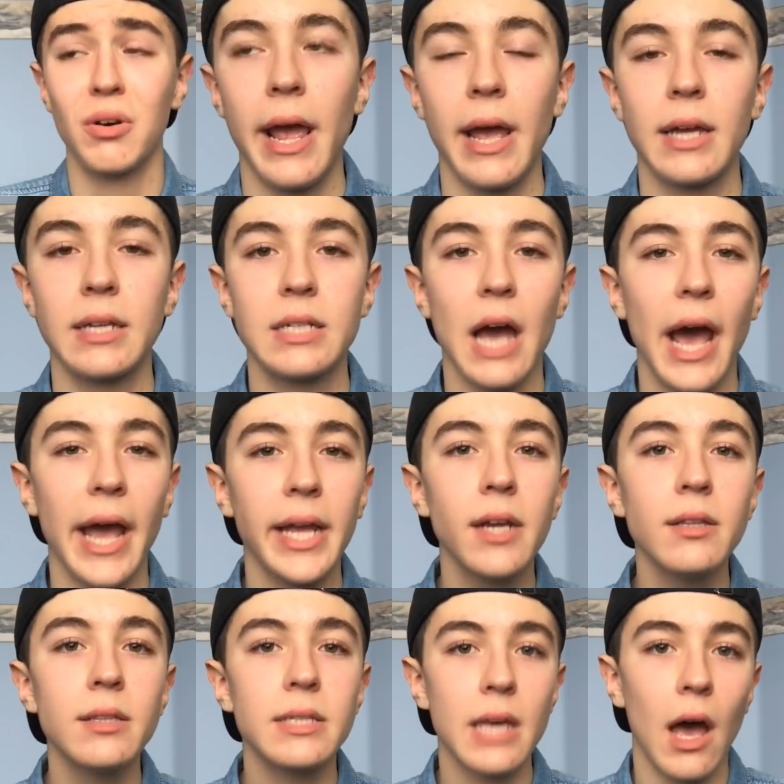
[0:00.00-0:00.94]
And I
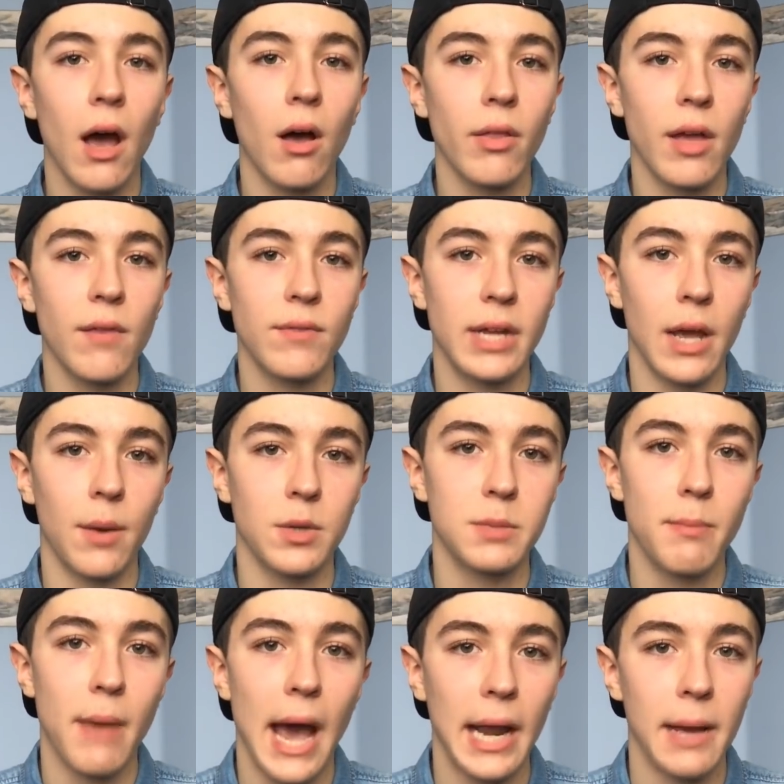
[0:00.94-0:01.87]
could tell that Vanessa was
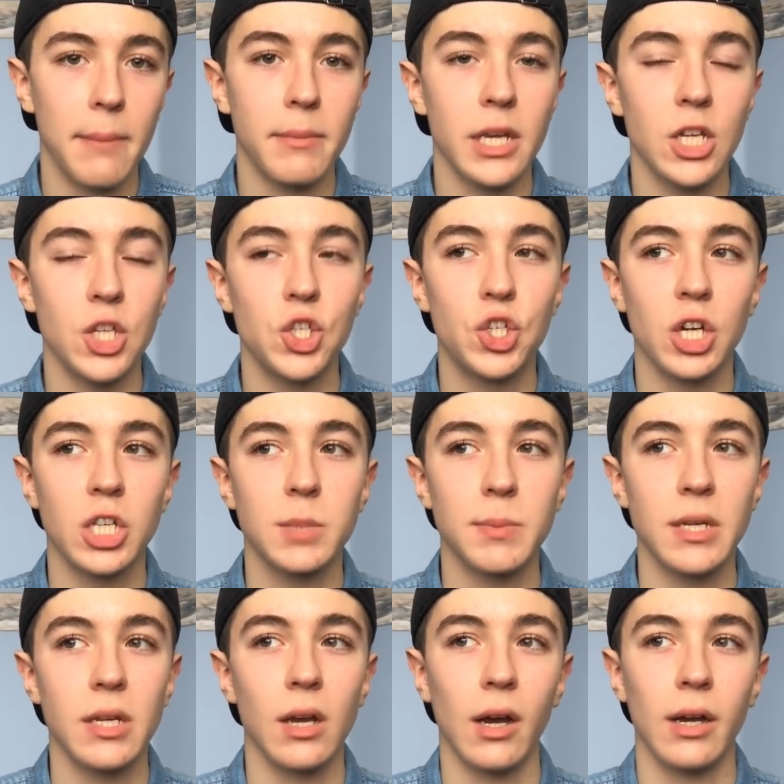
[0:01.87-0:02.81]
mad at me just
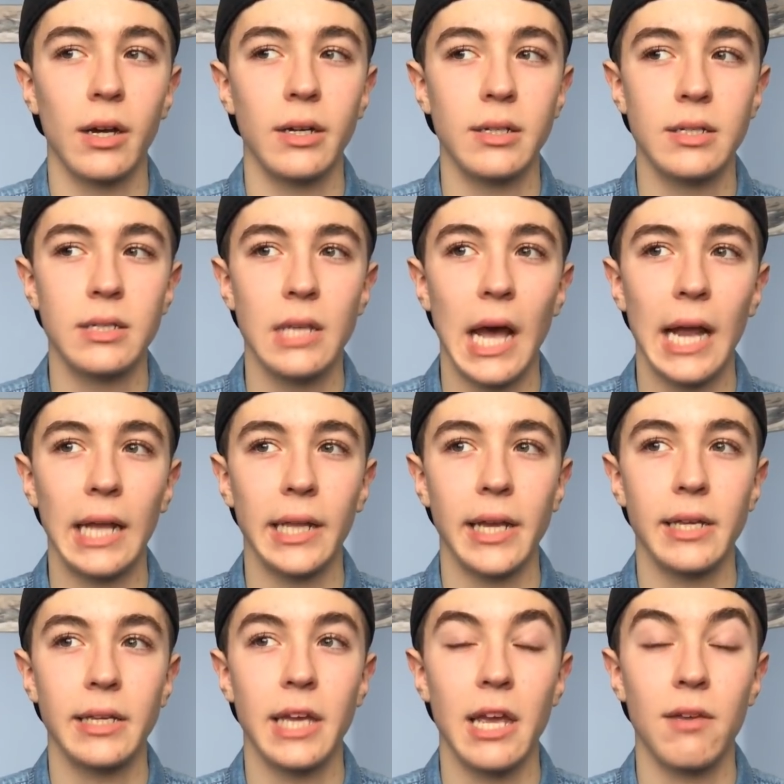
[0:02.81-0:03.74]
because I
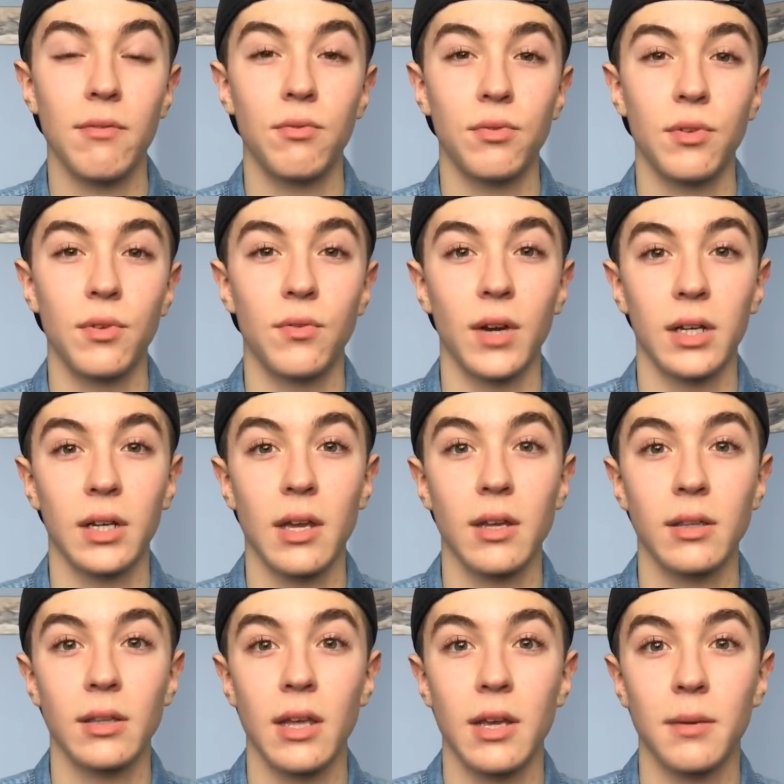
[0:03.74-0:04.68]
like gave the
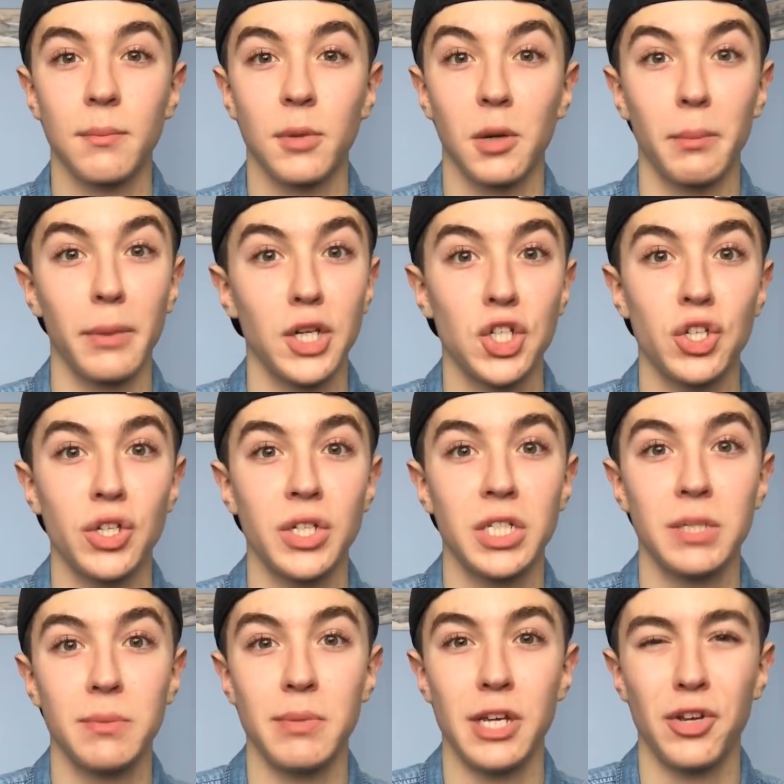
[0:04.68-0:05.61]
fucking thing permission
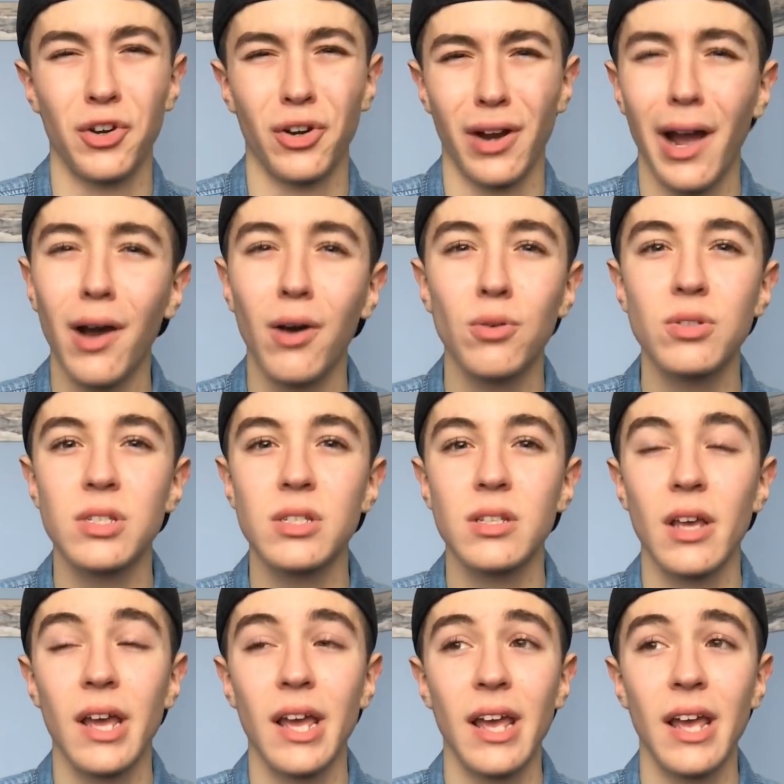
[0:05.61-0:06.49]
to be in her house.